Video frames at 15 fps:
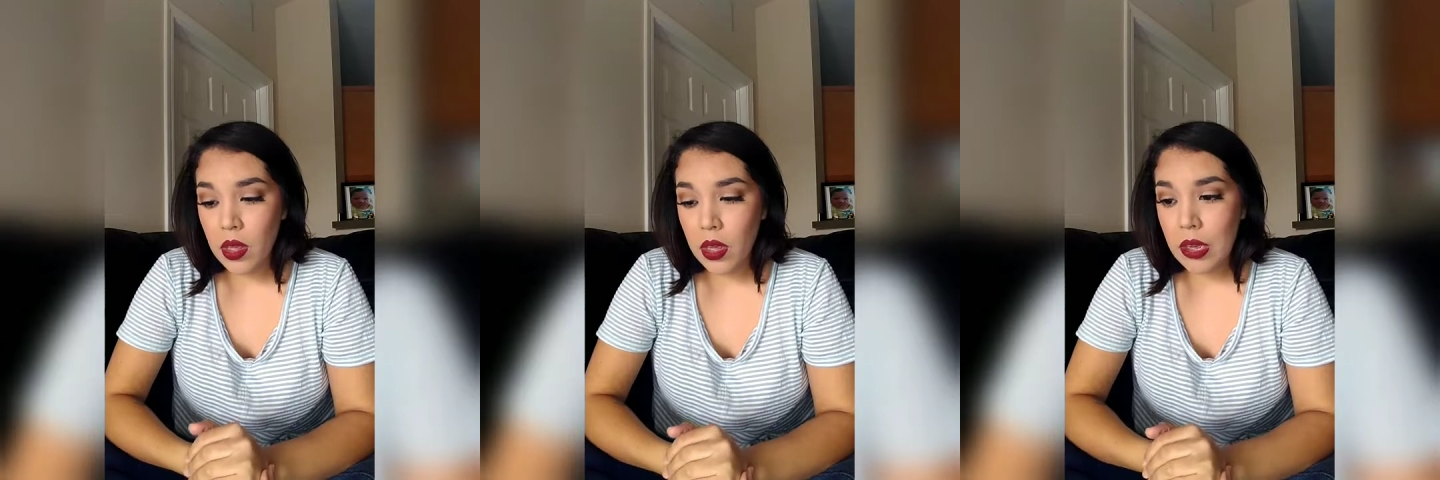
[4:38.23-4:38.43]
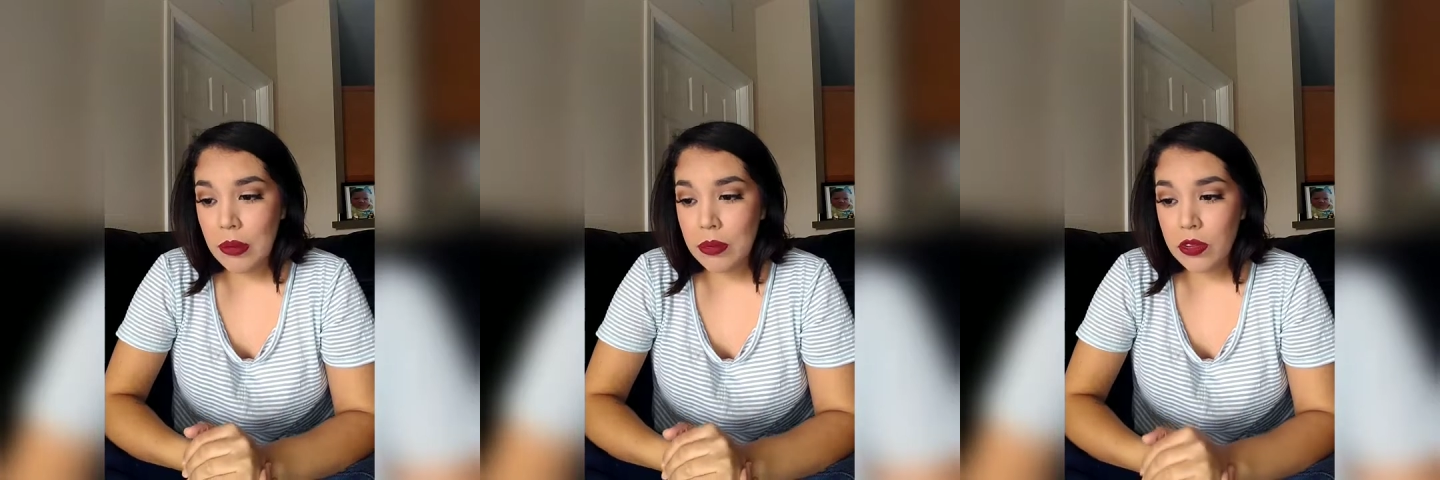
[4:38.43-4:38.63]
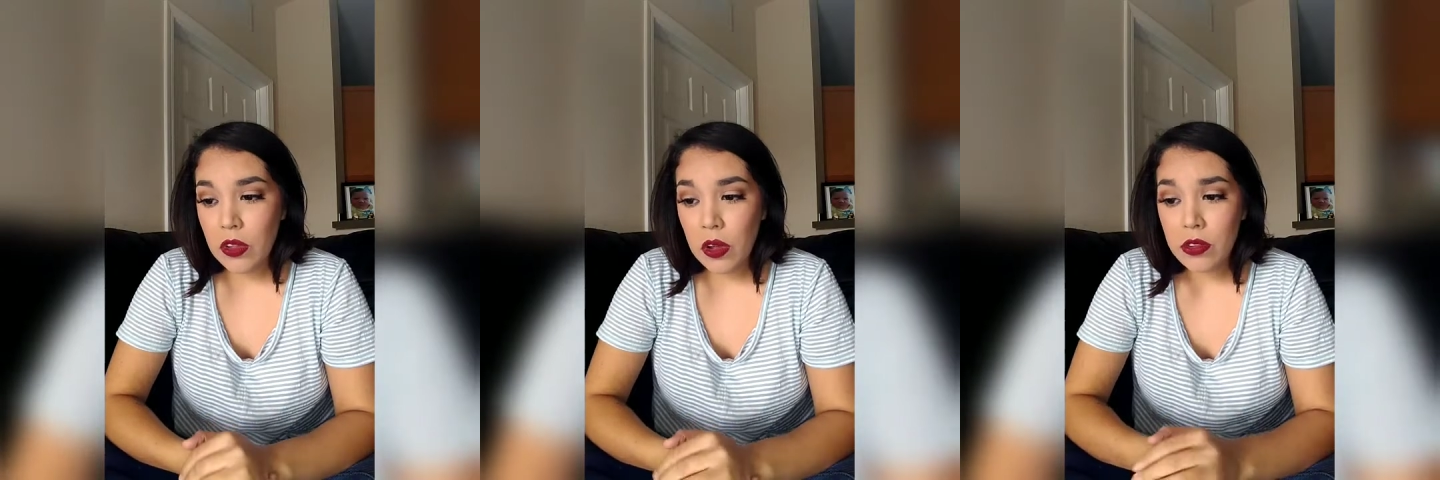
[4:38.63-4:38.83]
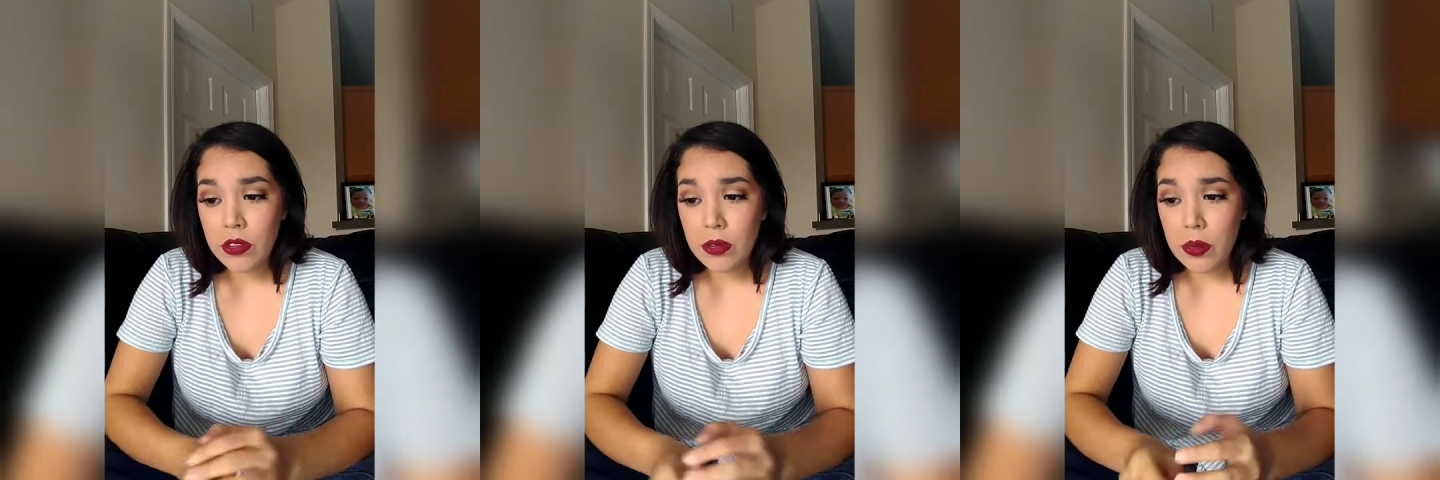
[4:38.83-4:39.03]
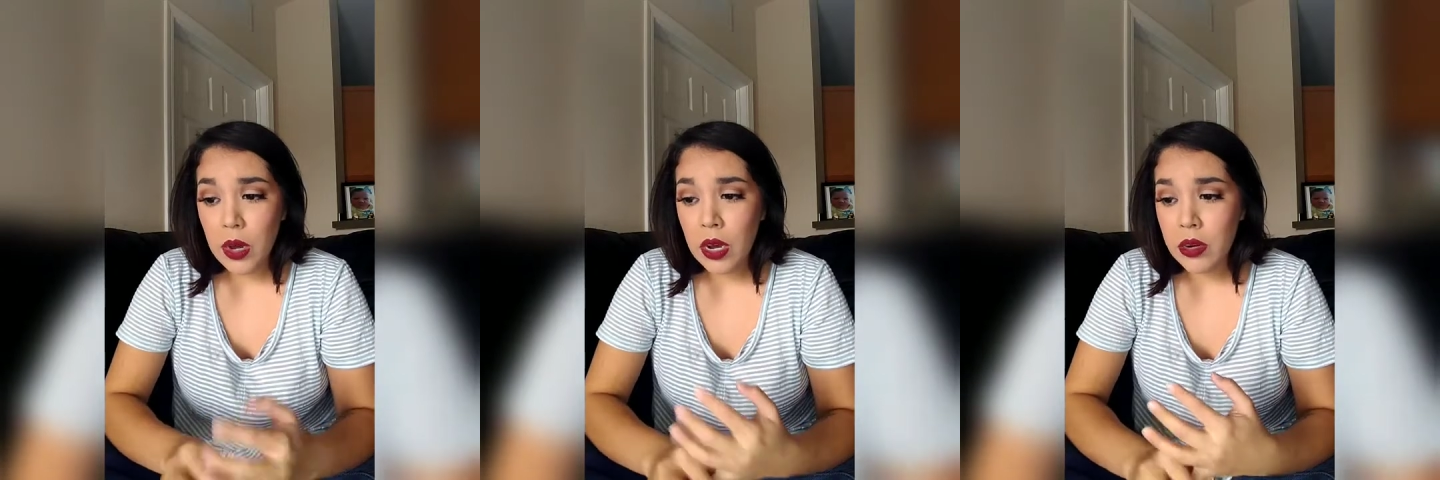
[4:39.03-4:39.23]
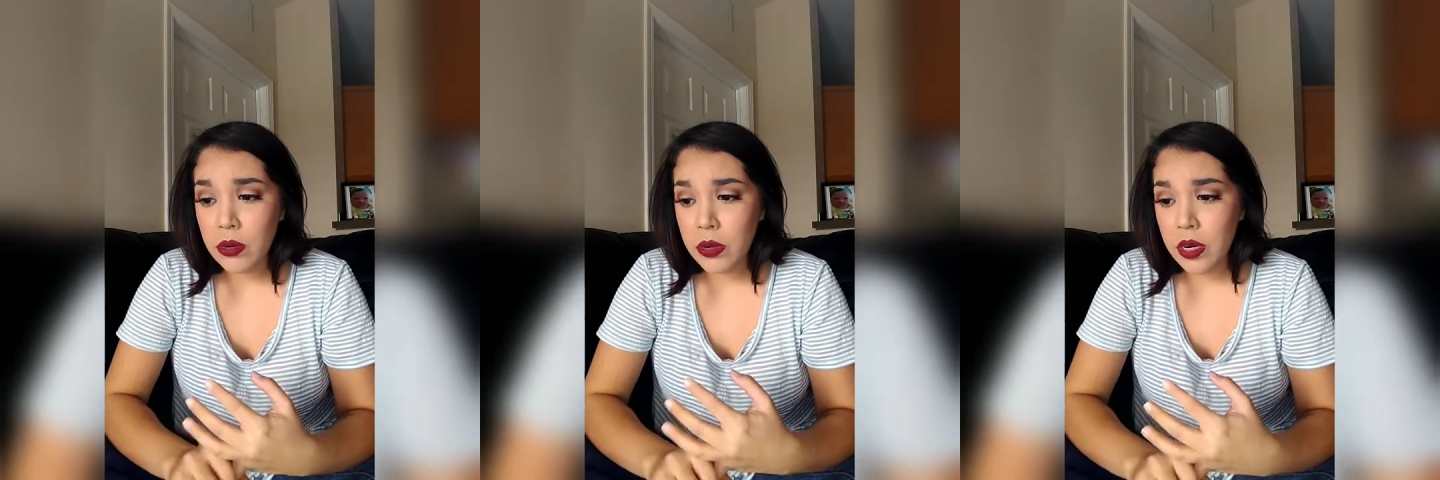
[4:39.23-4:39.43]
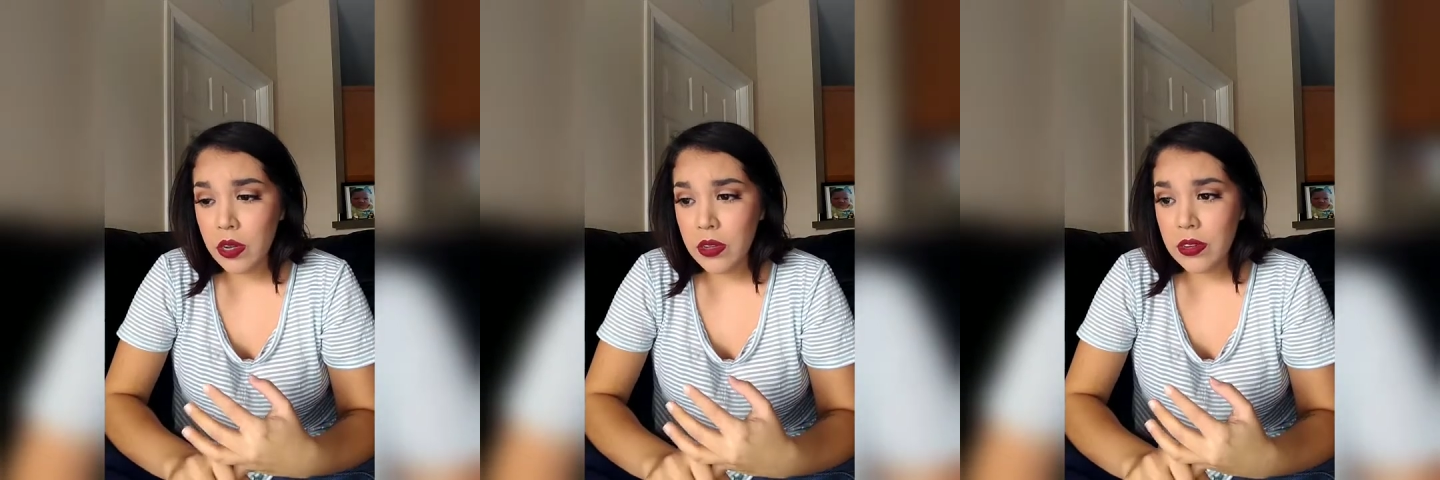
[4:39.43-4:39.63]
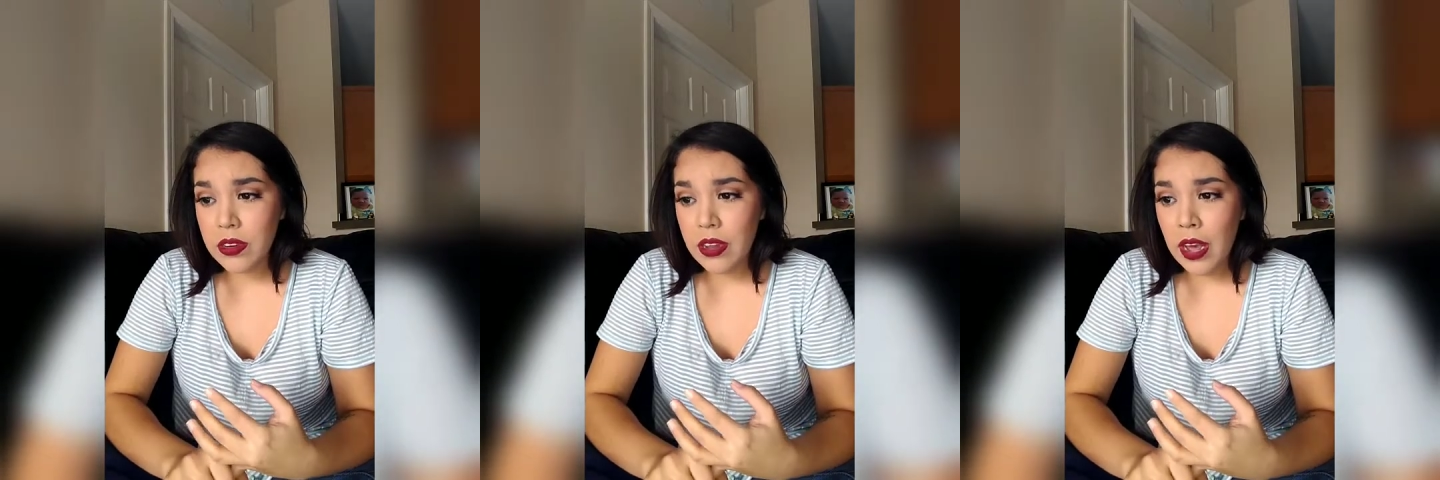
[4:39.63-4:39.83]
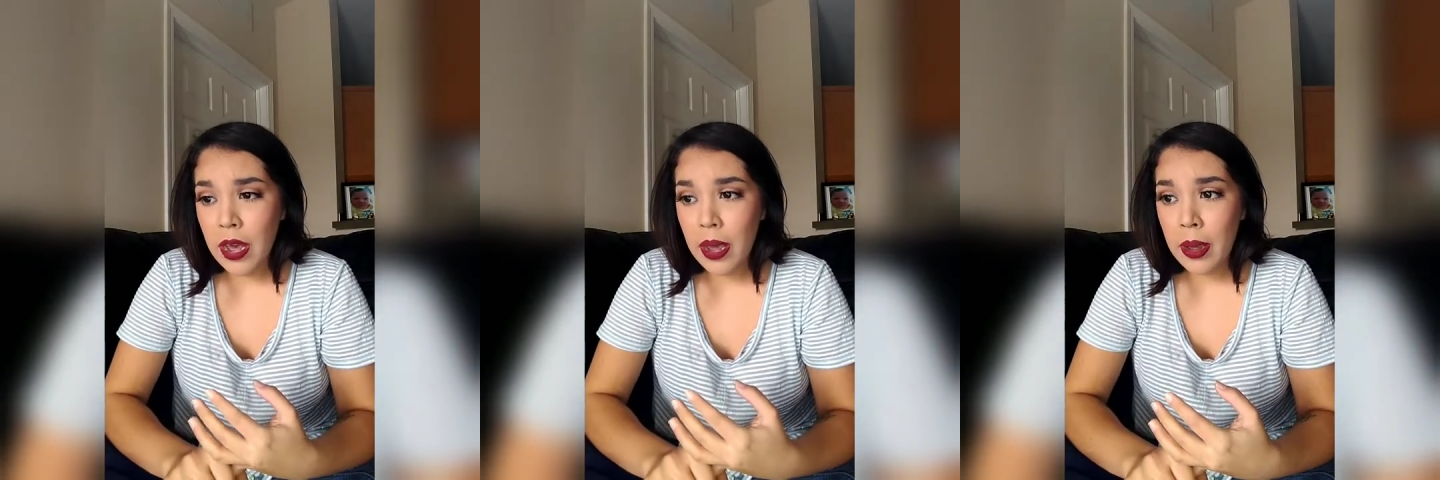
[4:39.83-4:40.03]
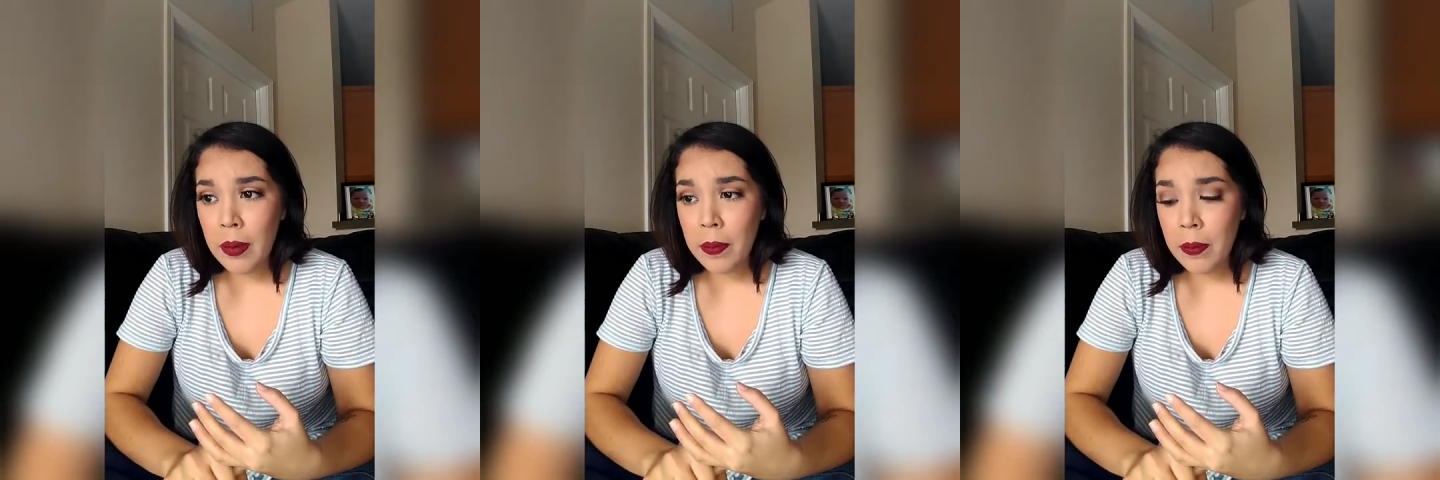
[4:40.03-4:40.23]
He was also hungry all the
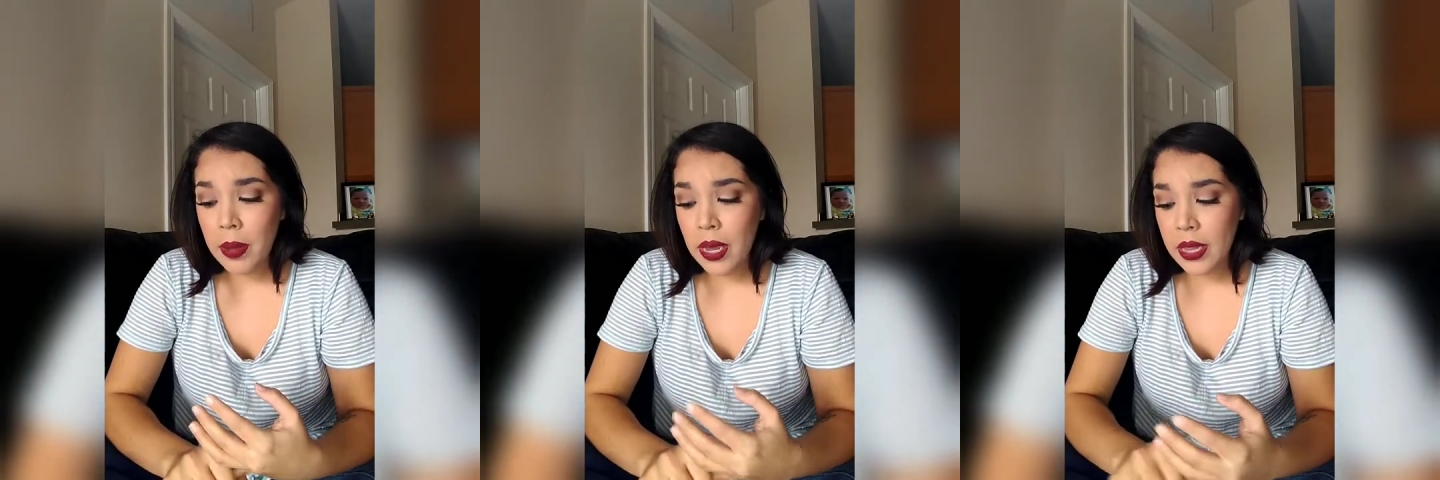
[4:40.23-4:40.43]
time,